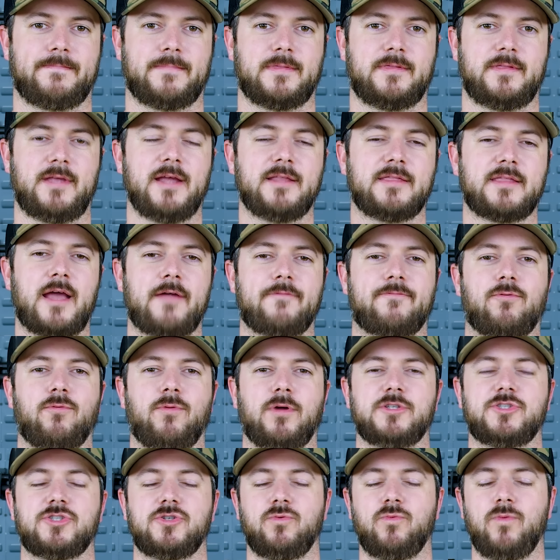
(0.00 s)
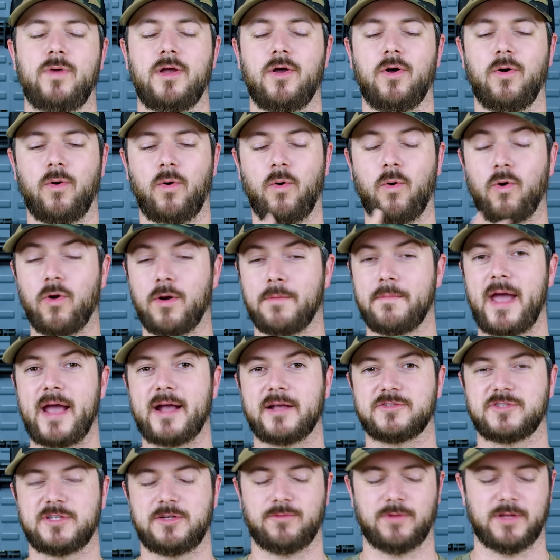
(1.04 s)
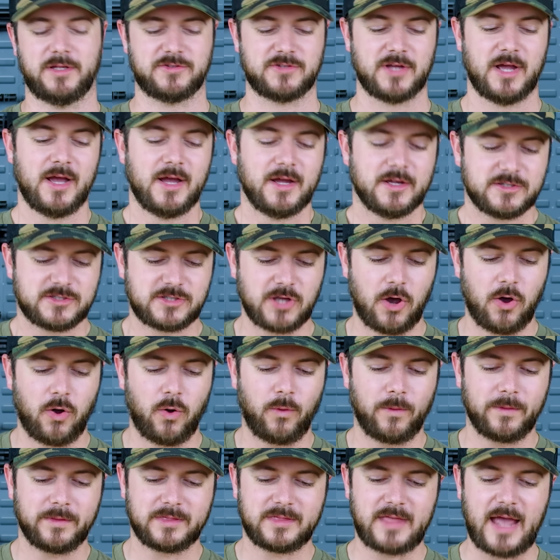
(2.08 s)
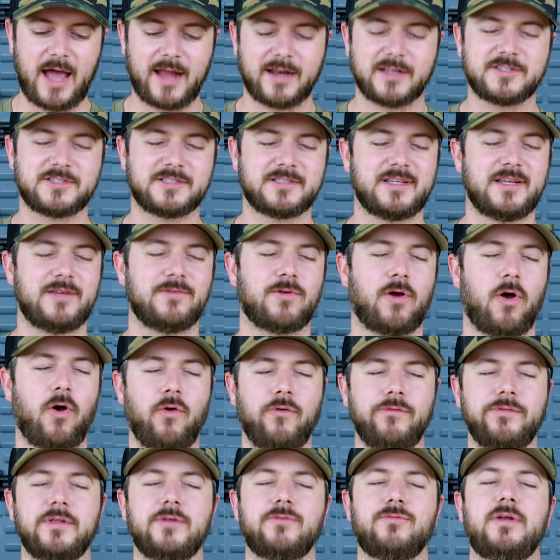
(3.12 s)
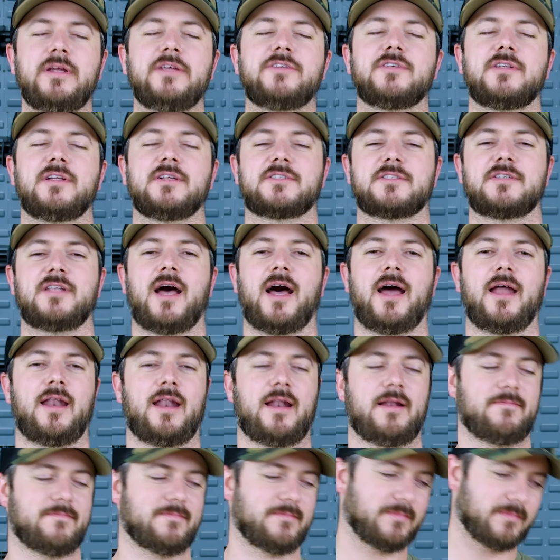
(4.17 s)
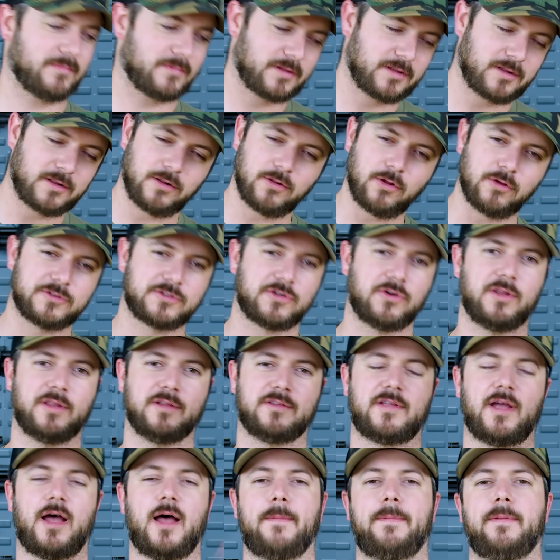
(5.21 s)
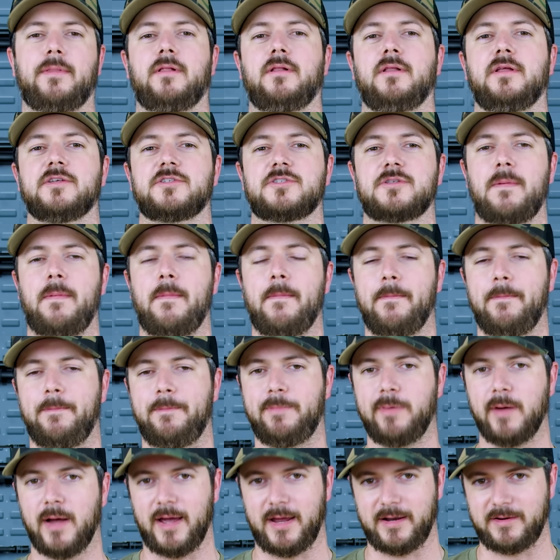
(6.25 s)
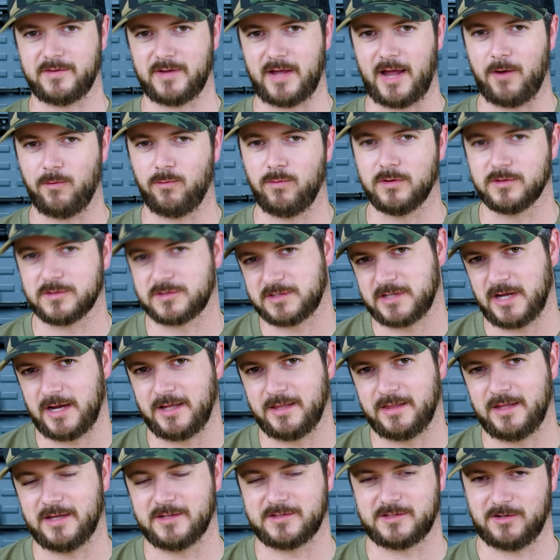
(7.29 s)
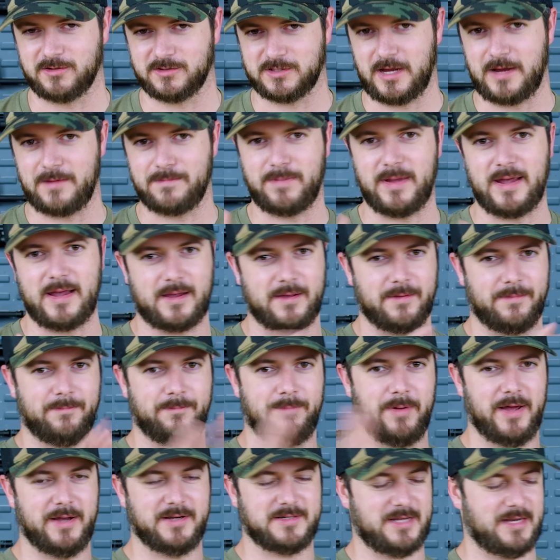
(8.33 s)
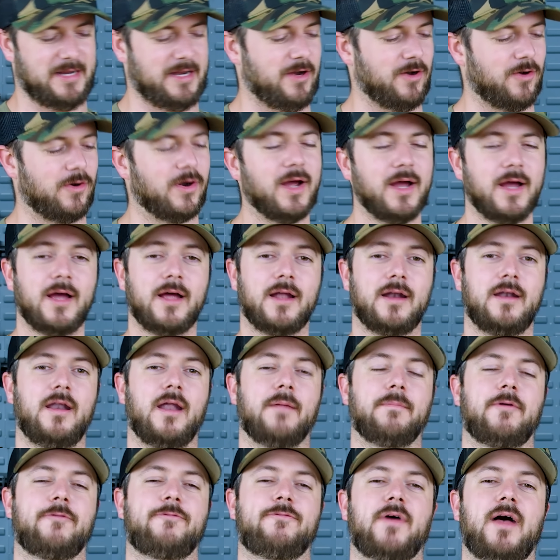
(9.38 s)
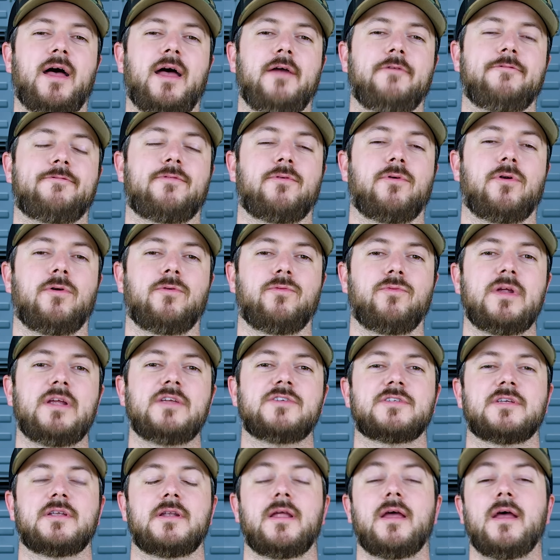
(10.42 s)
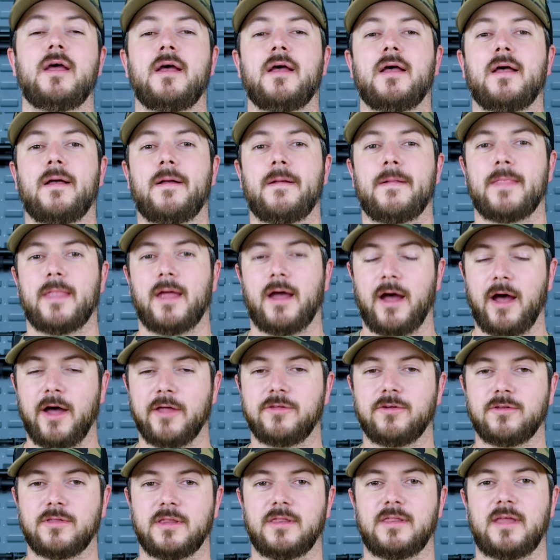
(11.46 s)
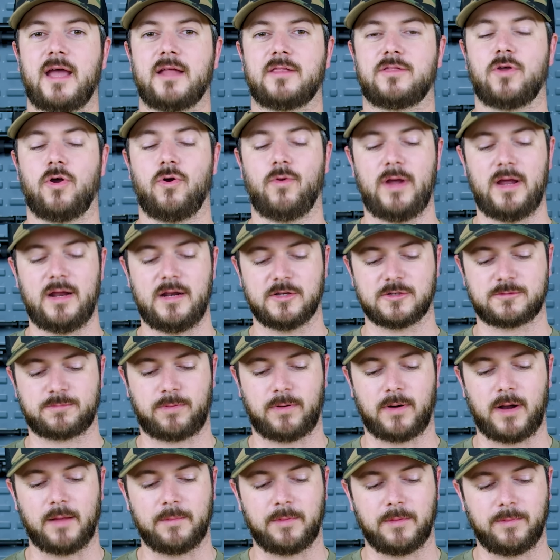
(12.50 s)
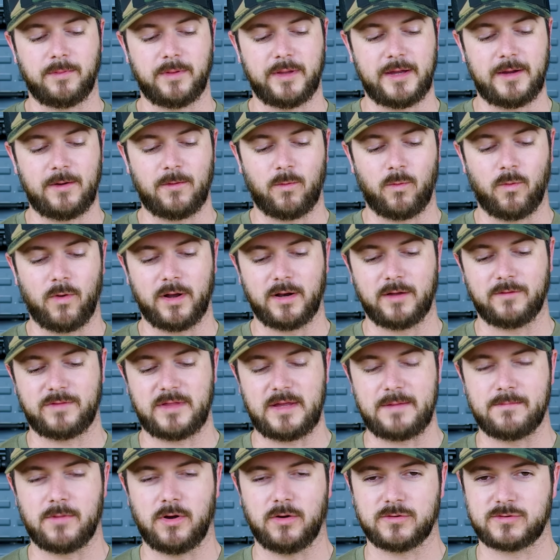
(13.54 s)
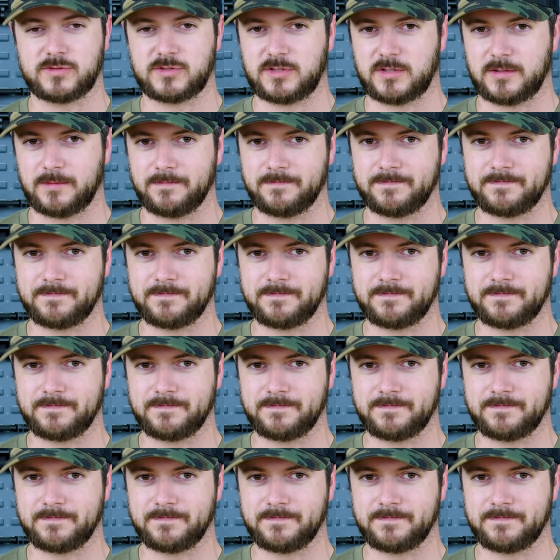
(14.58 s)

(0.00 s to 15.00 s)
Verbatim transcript: Take that for what you will, or magazine release. So that is the only reason it's not closer to the top of the list, but I will say this, there's a big but here. Number five for a reason. Other than that though, it is probably one of the most